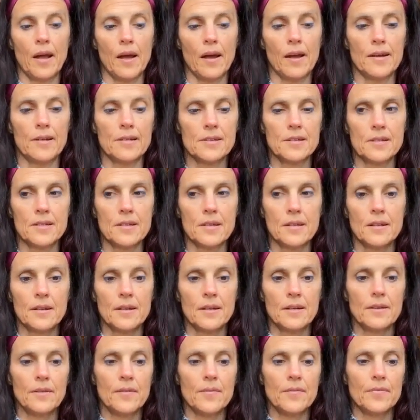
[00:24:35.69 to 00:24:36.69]
because
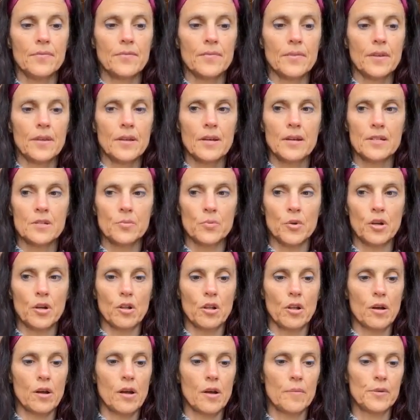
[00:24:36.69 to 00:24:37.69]

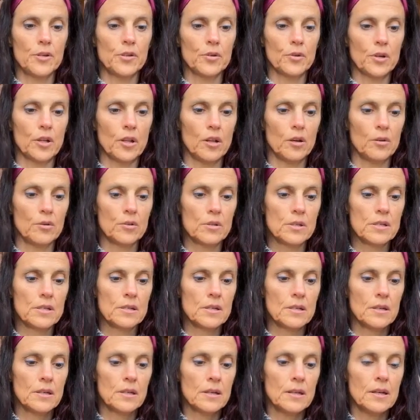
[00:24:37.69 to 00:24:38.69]
we're coming to a
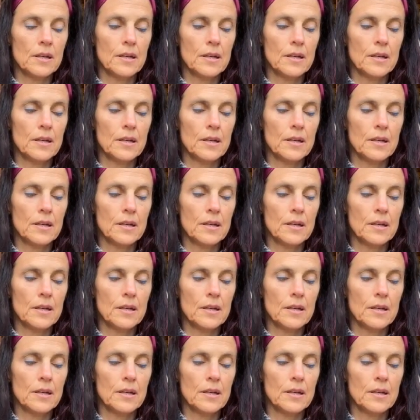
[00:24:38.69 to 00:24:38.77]
close.